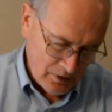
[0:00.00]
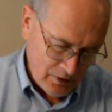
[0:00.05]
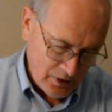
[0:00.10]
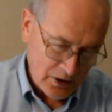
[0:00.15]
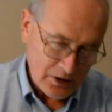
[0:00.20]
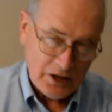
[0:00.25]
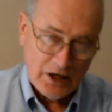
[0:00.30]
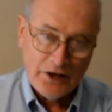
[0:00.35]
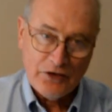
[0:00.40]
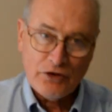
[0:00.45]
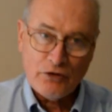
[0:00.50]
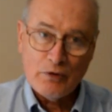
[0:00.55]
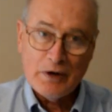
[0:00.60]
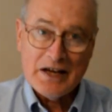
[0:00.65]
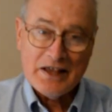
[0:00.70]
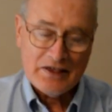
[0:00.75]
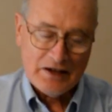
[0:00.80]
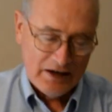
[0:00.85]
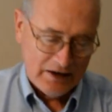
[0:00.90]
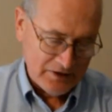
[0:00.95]
It's got 3
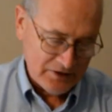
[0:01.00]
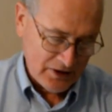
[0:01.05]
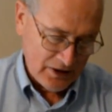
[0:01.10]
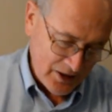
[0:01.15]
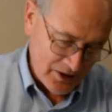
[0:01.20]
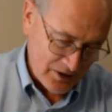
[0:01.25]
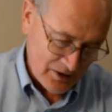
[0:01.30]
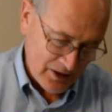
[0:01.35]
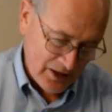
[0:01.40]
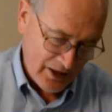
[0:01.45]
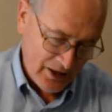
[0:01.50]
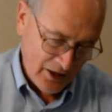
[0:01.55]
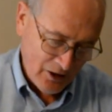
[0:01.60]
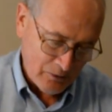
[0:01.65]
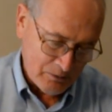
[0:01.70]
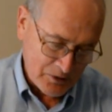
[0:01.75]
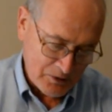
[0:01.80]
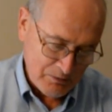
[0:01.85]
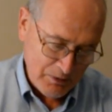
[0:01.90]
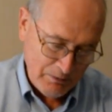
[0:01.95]
things that
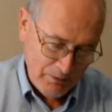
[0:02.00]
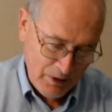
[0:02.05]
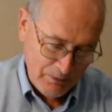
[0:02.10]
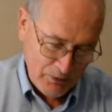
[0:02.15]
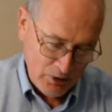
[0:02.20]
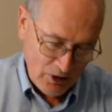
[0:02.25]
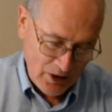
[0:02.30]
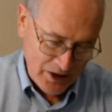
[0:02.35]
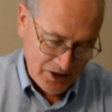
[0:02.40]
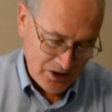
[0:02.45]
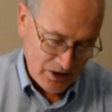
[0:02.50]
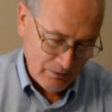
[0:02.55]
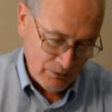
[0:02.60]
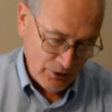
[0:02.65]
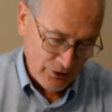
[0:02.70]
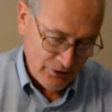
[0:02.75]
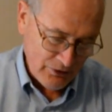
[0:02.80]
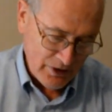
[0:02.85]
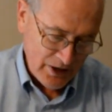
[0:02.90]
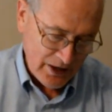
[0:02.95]
helps me memorize number
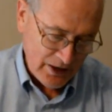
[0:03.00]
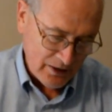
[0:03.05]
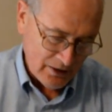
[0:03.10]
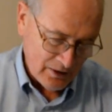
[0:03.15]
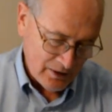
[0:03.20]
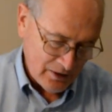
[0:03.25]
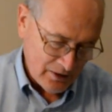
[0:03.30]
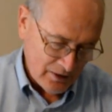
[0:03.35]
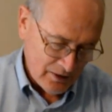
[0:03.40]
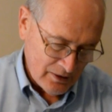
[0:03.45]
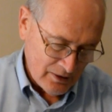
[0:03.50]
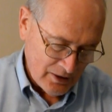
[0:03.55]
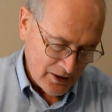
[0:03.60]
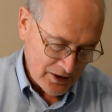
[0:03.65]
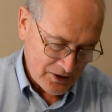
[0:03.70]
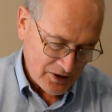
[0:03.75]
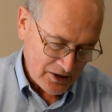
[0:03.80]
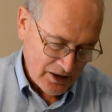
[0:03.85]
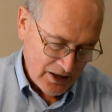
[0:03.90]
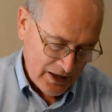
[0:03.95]
3.
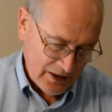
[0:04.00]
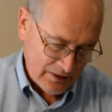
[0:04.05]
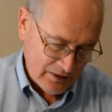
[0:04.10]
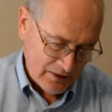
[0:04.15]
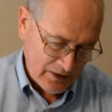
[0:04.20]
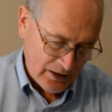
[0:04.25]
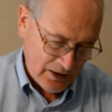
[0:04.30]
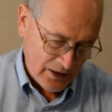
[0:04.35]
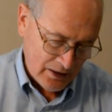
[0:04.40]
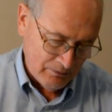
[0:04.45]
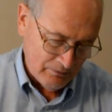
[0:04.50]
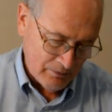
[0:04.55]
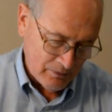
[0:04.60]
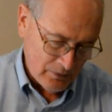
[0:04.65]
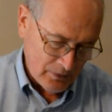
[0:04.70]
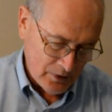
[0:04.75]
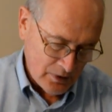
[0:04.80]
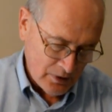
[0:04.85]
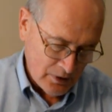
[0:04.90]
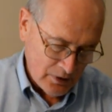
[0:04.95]
It's got
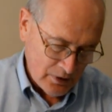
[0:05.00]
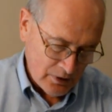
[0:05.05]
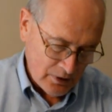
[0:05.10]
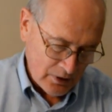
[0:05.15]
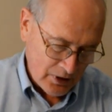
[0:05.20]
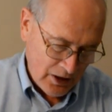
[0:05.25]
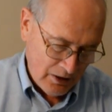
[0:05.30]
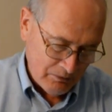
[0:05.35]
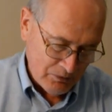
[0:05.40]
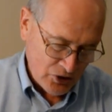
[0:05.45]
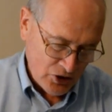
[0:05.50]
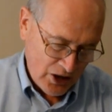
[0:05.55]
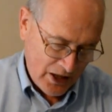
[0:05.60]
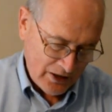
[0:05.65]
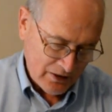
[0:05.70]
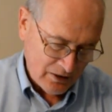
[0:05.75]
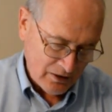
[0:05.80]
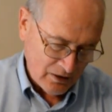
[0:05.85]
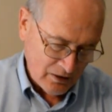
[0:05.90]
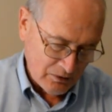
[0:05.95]

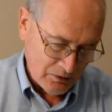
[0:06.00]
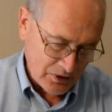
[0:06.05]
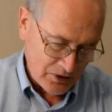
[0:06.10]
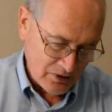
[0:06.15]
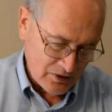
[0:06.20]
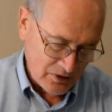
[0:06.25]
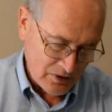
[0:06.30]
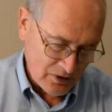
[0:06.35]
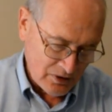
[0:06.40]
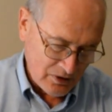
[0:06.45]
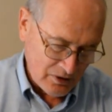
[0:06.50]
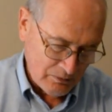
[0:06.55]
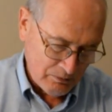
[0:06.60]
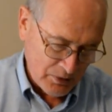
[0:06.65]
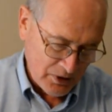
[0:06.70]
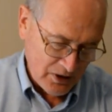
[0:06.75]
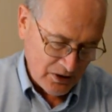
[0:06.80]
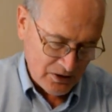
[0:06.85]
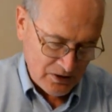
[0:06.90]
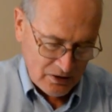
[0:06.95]
Kamchatka, which is just a
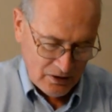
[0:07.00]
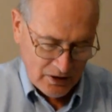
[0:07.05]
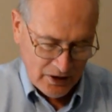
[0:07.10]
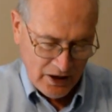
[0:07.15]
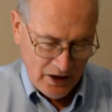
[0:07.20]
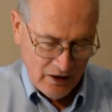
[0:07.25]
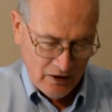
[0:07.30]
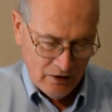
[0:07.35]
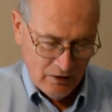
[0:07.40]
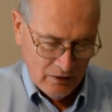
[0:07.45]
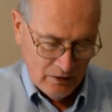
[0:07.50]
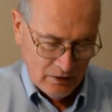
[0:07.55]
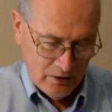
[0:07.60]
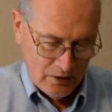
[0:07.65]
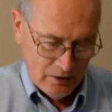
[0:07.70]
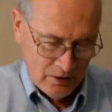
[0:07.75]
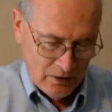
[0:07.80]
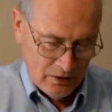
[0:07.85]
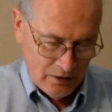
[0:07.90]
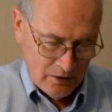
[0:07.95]
peninsula here,
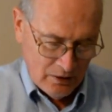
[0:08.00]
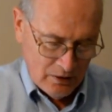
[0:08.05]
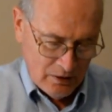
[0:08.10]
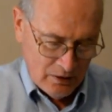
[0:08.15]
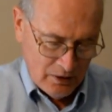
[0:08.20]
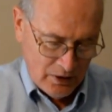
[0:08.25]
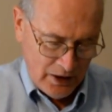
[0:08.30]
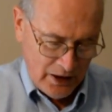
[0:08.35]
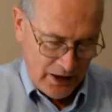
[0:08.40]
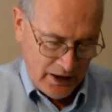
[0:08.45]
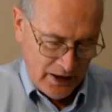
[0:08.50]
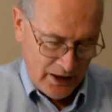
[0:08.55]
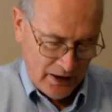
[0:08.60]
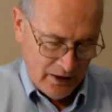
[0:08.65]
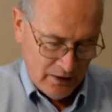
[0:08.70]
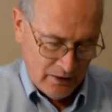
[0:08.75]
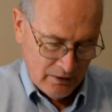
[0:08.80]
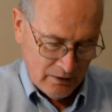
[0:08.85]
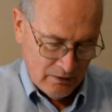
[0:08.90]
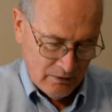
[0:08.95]

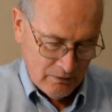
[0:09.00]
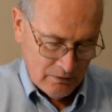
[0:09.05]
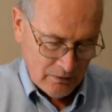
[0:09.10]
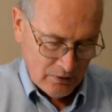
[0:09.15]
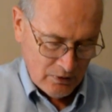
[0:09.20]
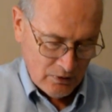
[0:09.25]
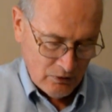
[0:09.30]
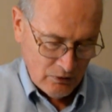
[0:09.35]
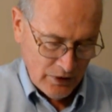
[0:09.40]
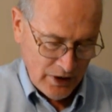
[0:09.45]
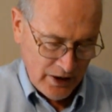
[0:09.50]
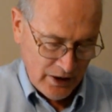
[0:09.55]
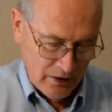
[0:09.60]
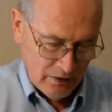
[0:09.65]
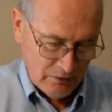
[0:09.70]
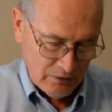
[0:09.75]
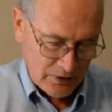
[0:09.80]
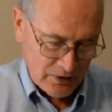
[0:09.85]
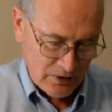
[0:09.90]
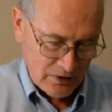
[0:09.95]
and Korea,
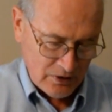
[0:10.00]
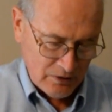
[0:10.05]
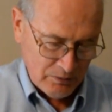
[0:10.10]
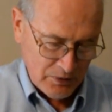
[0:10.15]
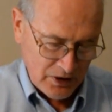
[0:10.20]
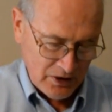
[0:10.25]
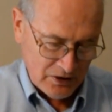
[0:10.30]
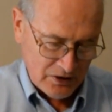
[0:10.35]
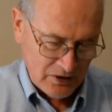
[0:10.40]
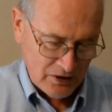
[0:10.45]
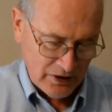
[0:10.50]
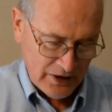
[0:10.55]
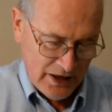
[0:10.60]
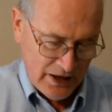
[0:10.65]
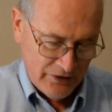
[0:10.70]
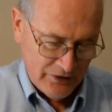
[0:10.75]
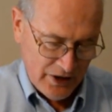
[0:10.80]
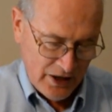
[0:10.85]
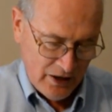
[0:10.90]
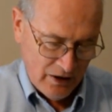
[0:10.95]
which is a peninsula
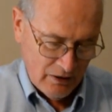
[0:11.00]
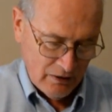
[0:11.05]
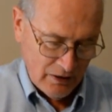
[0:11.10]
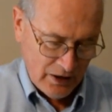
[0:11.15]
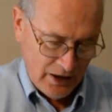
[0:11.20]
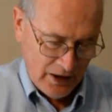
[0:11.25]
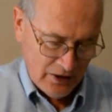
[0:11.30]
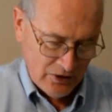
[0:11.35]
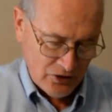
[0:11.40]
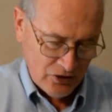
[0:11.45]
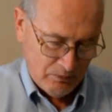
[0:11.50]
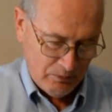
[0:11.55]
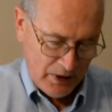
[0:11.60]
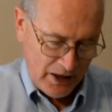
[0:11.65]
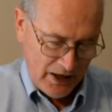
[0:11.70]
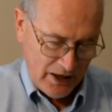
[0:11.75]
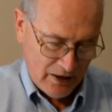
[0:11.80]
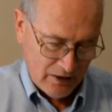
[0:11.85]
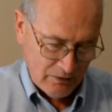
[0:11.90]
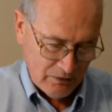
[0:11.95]
down there, and
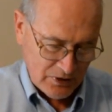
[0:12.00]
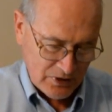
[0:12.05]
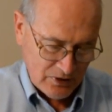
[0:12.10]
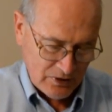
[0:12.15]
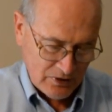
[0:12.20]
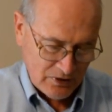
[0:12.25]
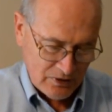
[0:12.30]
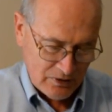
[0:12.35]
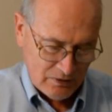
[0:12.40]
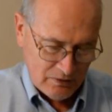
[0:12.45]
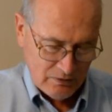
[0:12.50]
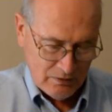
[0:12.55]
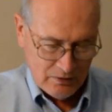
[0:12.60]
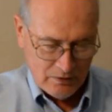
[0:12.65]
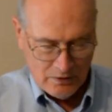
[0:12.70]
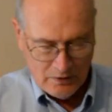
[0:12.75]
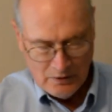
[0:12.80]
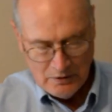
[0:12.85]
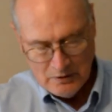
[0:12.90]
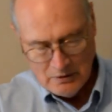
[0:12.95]
Japan, which is
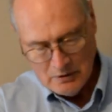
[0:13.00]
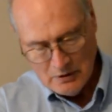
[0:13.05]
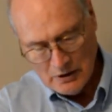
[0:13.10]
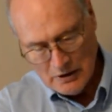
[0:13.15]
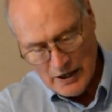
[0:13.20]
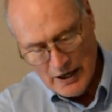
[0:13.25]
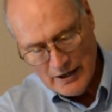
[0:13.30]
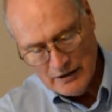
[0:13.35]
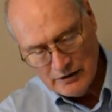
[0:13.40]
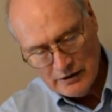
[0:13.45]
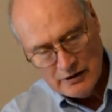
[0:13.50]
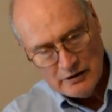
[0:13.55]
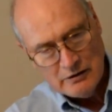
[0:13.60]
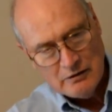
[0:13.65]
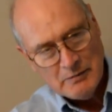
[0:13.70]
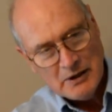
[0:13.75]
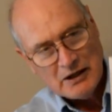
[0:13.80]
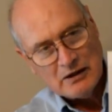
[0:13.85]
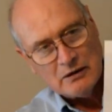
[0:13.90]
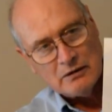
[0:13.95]
an island in the
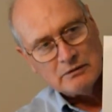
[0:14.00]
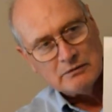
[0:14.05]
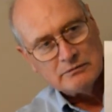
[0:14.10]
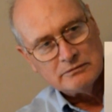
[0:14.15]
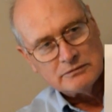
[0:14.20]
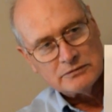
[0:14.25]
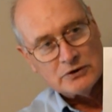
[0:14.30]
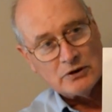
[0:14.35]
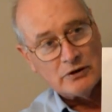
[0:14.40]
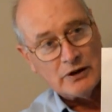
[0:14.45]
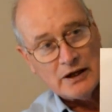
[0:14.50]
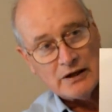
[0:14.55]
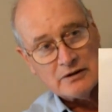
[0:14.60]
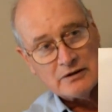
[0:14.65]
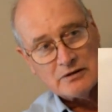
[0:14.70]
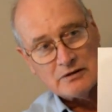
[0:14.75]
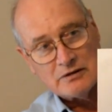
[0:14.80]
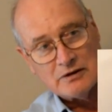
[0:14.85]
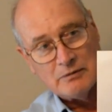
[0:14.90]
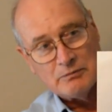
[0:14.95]
middle. So
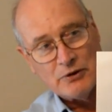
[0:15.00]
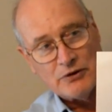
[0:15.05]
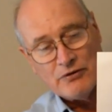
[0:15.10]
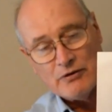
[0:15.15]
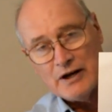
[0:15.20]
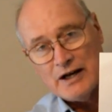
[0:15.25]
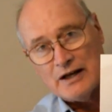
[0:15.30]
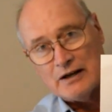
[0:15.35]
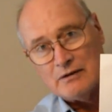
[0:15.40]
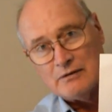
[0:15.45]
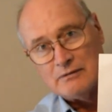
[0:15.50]
that's number 3.